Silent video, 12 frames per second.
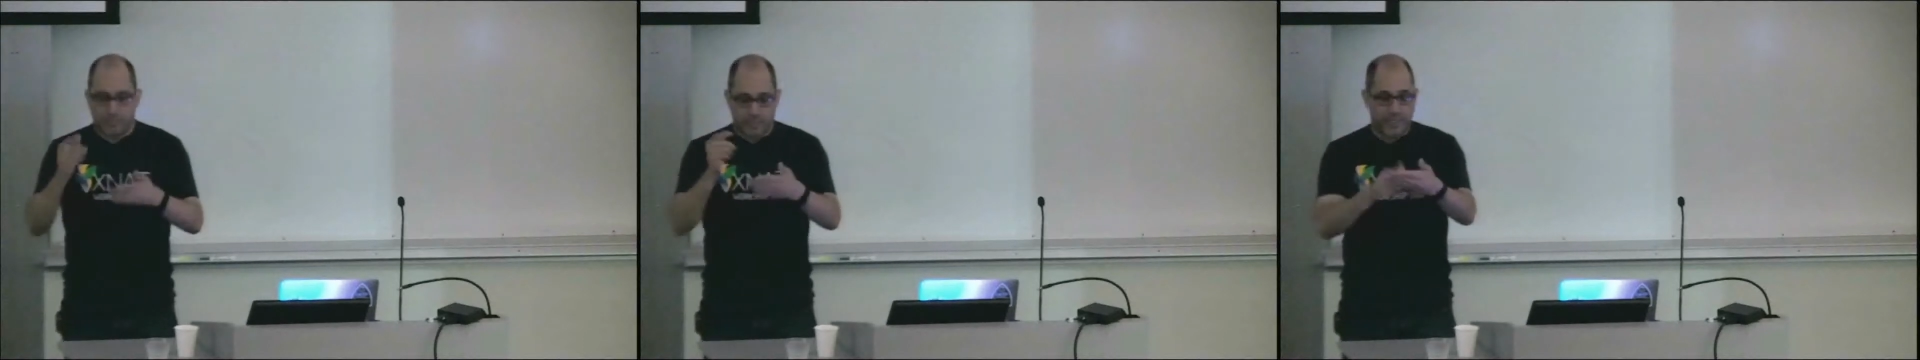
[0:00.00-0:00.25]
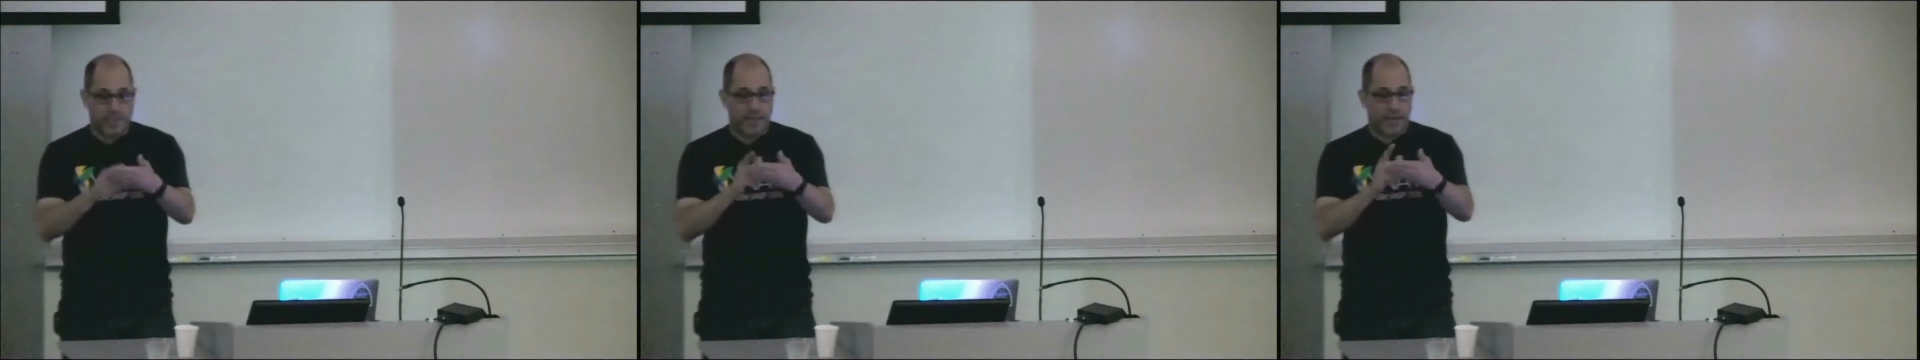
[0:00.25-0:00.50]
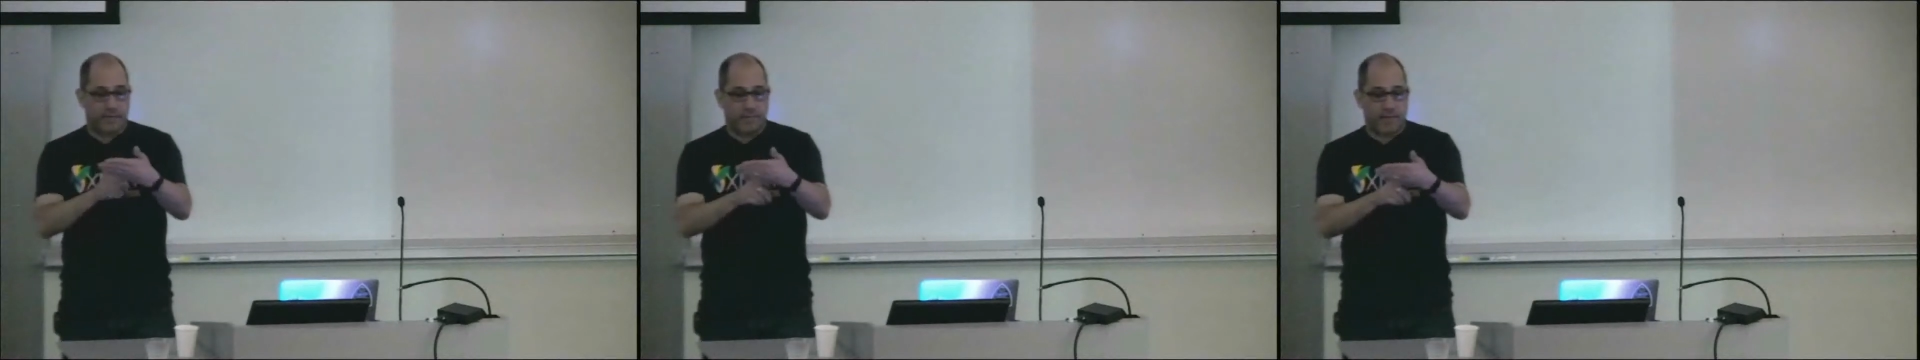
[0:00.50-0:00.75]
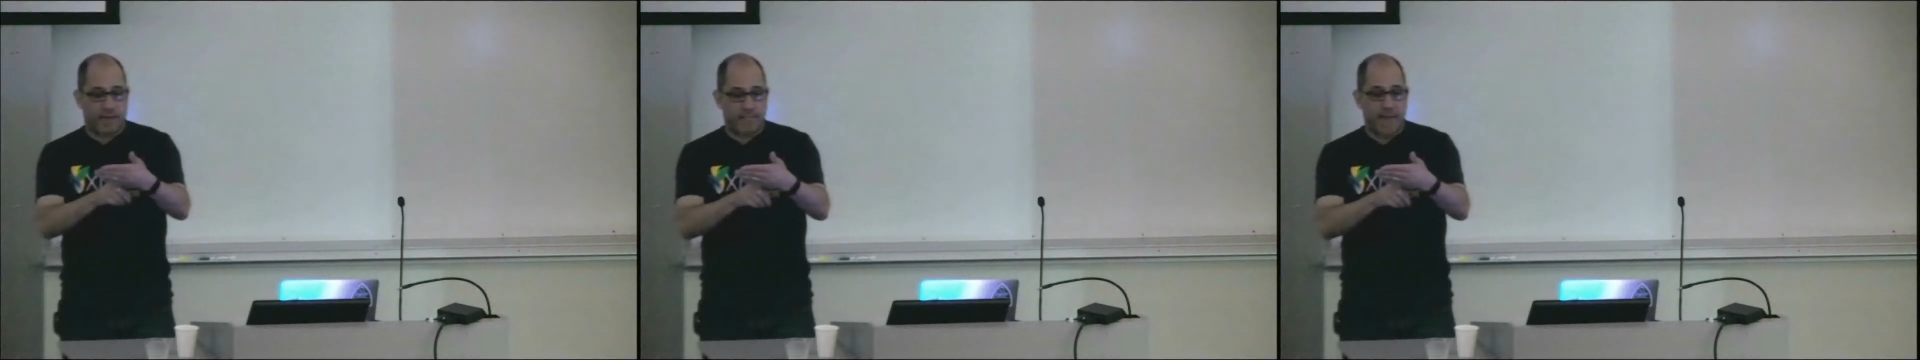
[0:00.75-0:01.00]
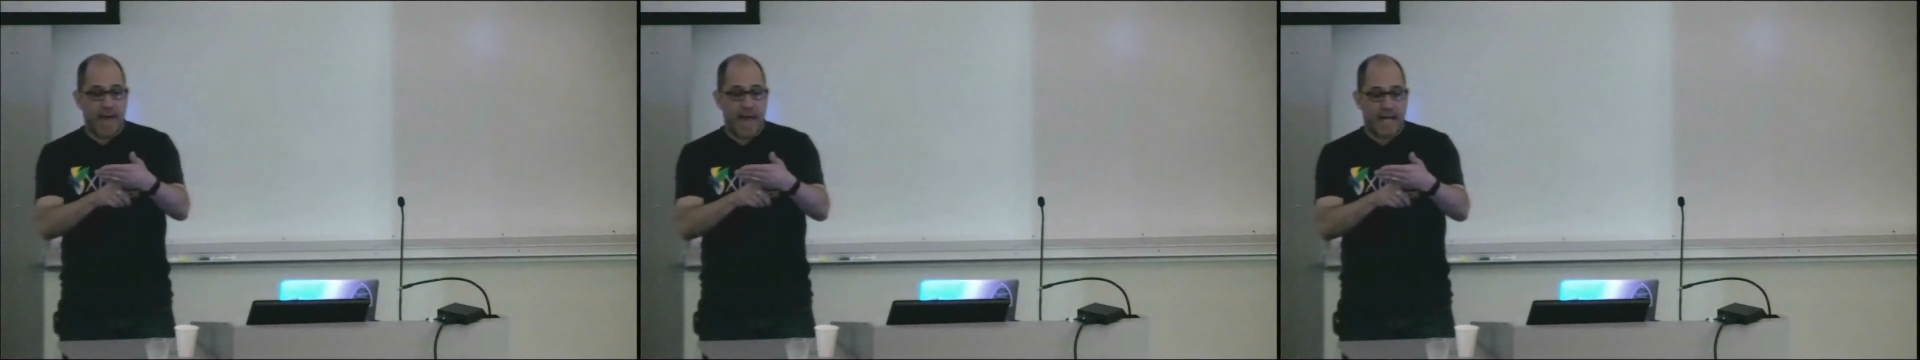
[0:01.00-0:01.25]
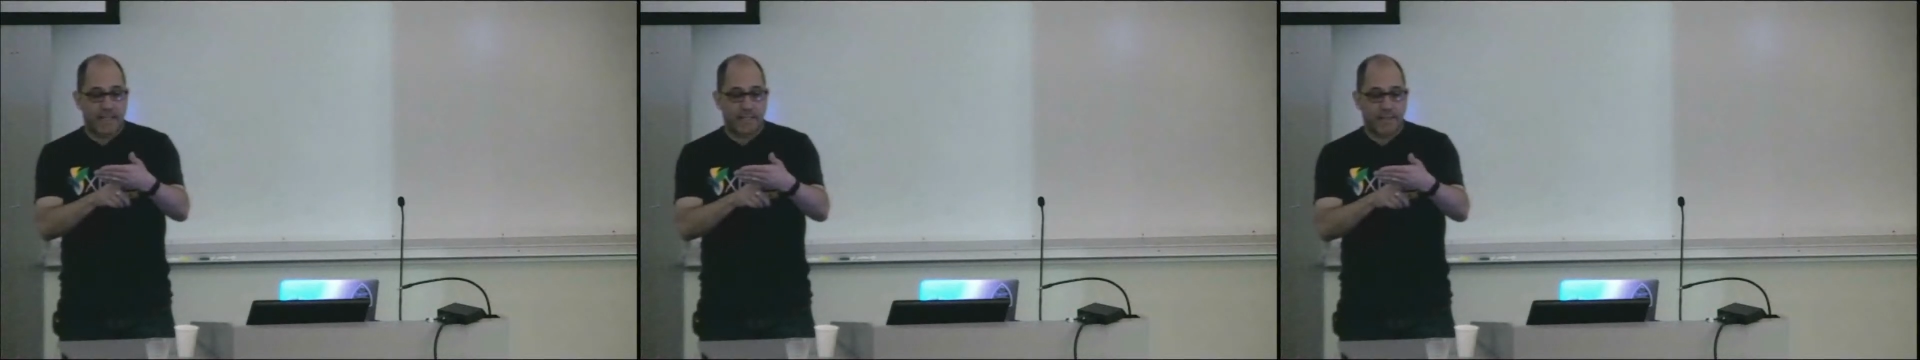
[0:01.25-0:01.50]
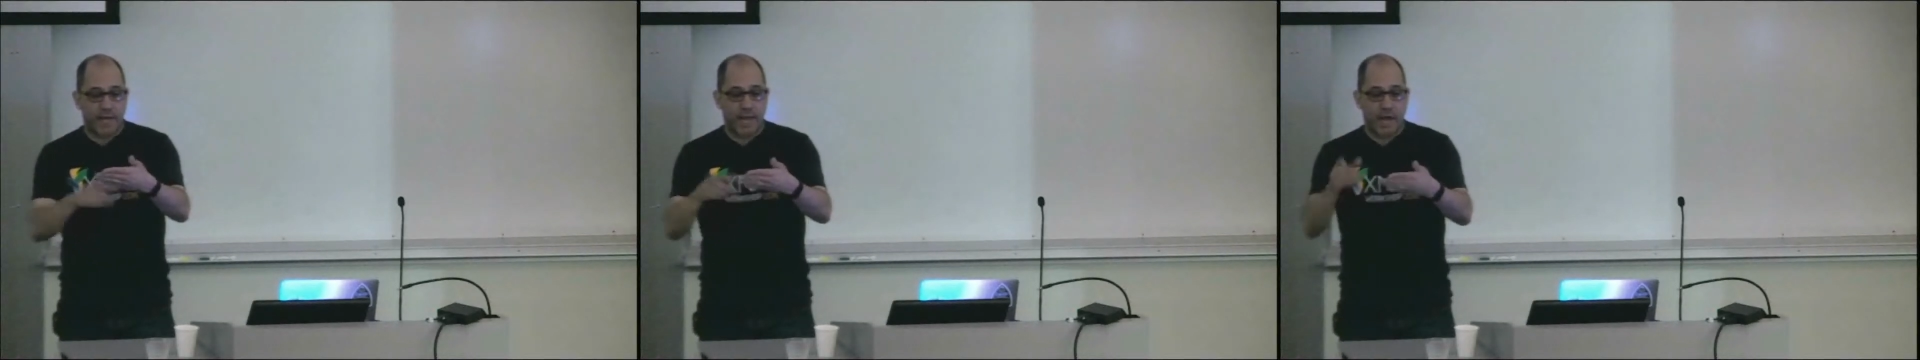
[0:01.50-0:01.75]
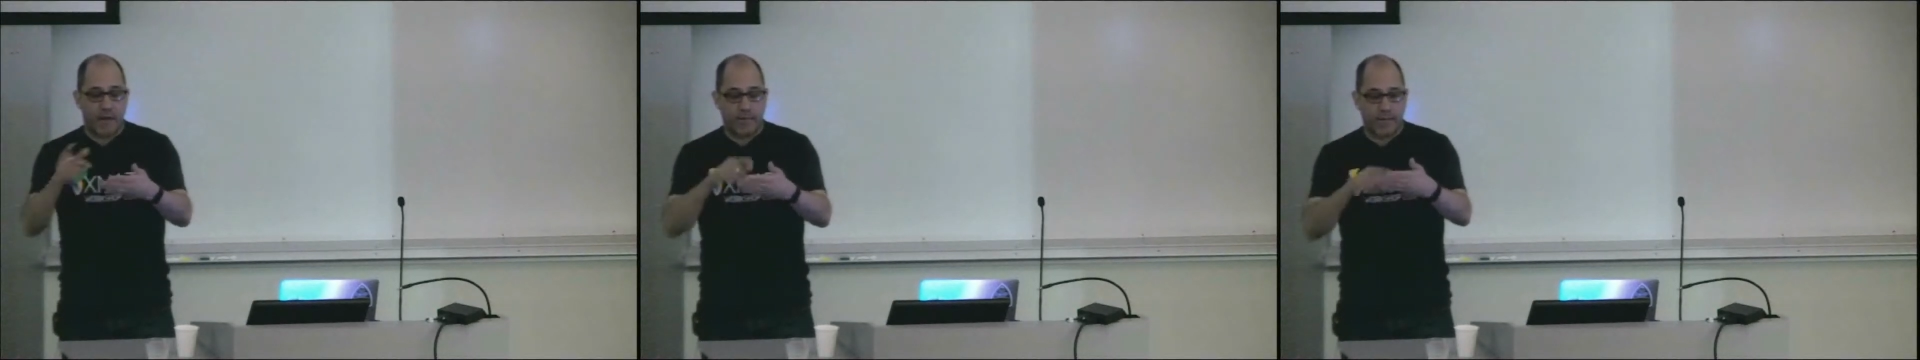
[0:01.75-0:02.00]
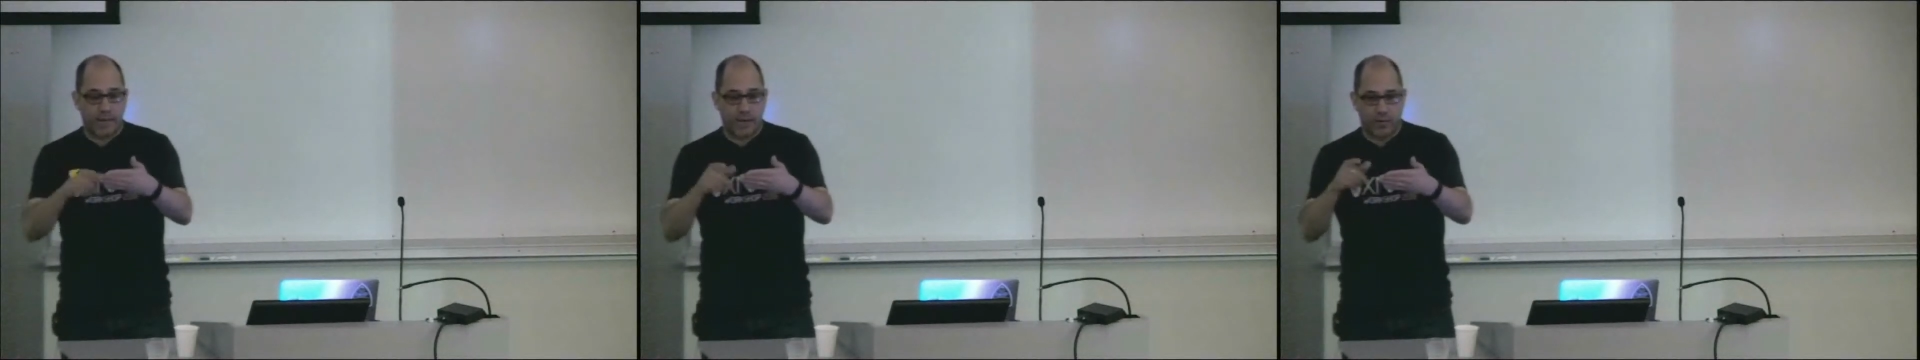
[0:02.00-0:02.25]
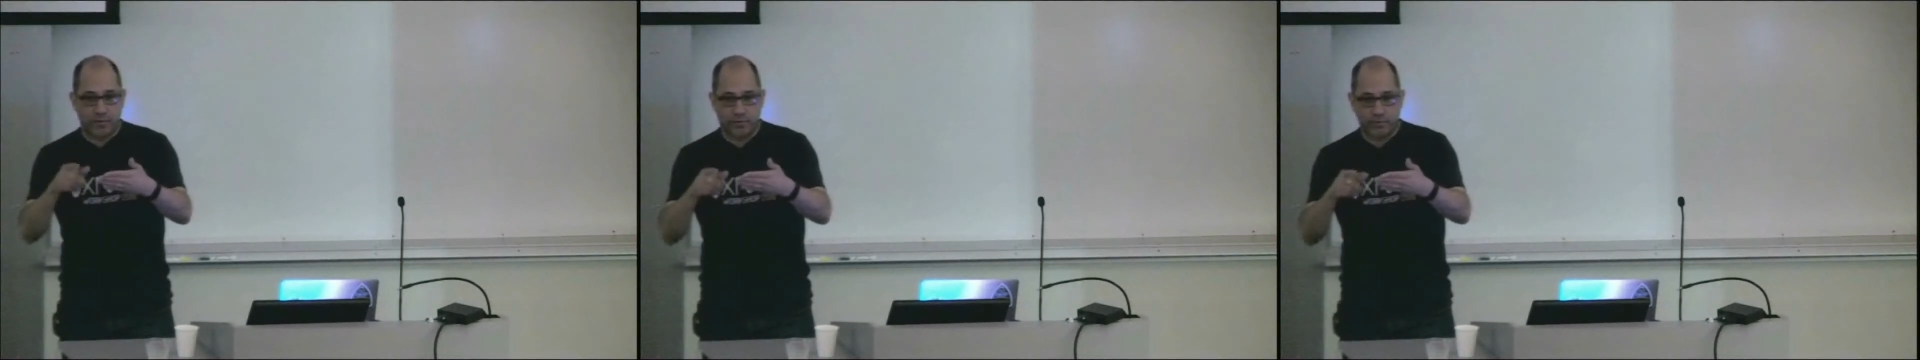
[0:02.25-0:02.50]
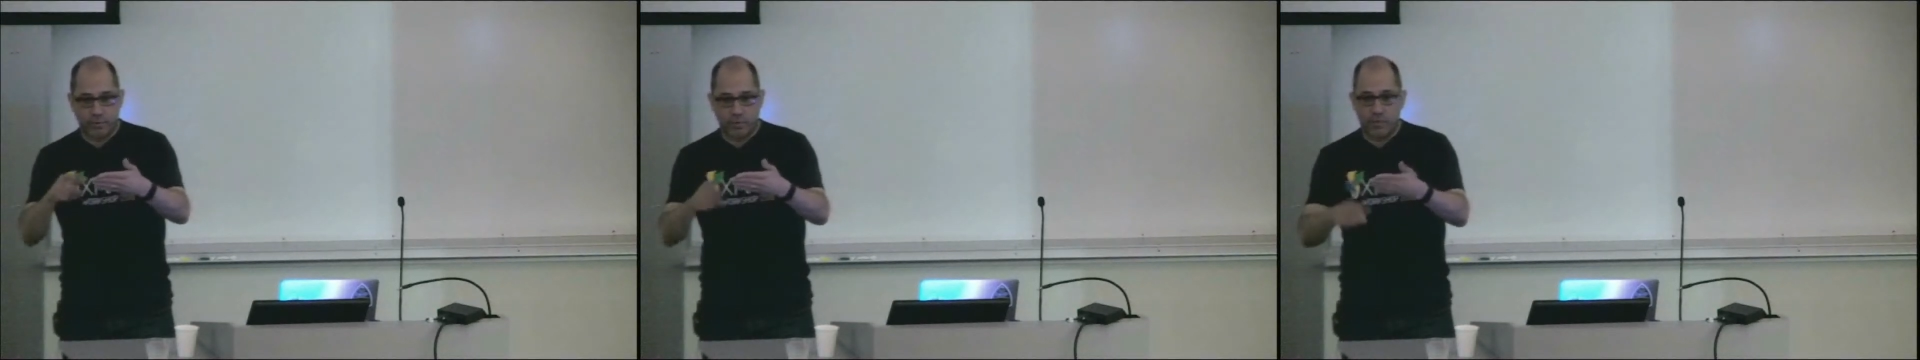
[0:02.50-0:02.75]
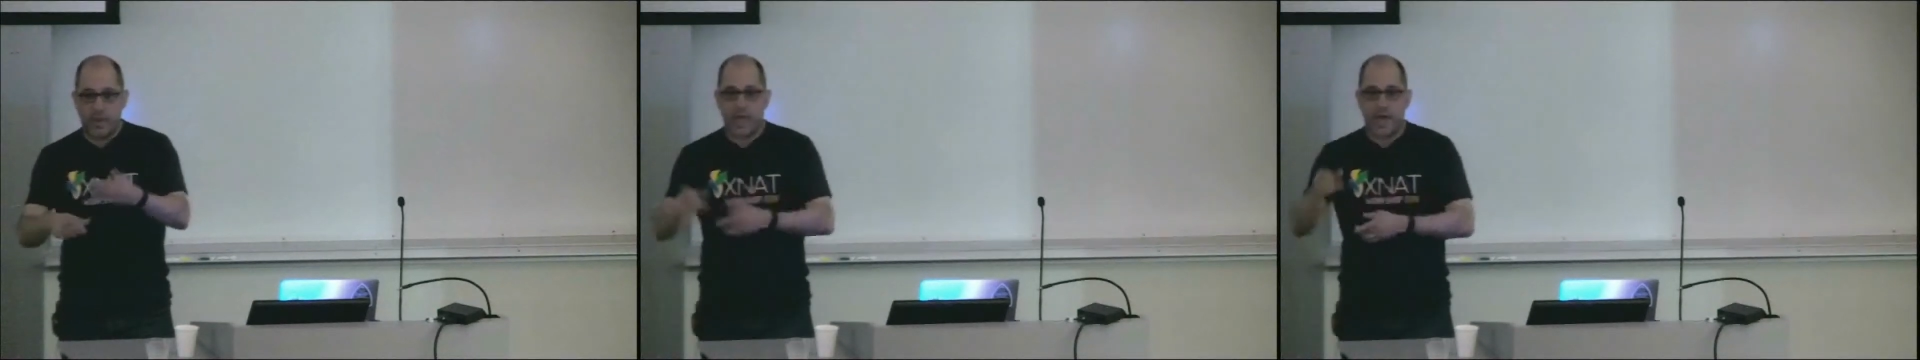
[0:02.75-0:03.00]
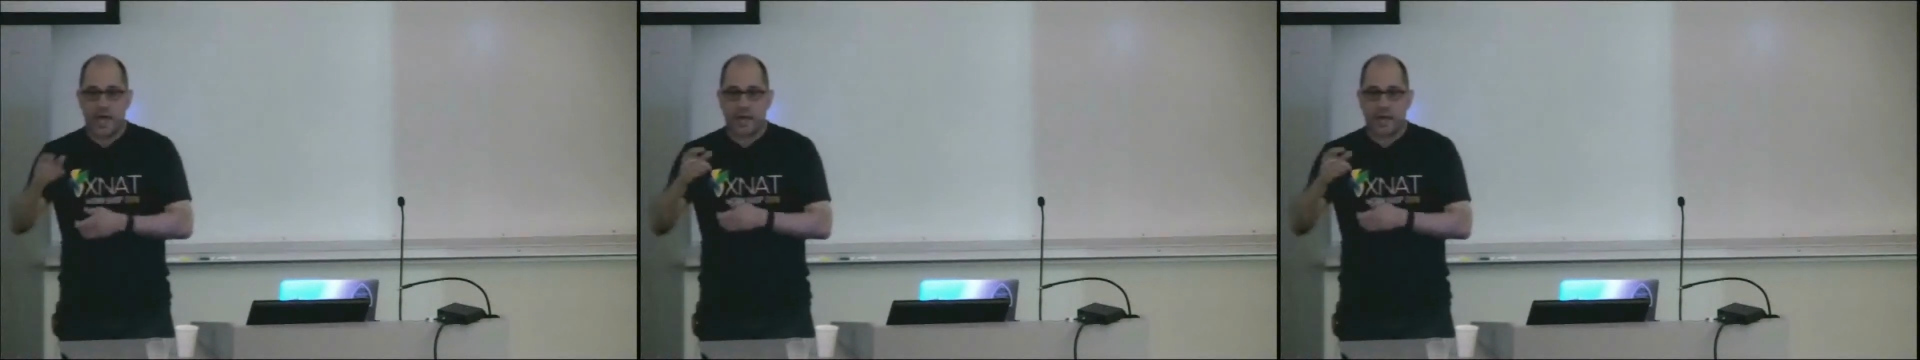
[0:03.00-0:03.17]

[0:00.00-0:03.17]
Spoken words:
that that passed, and now we can go through and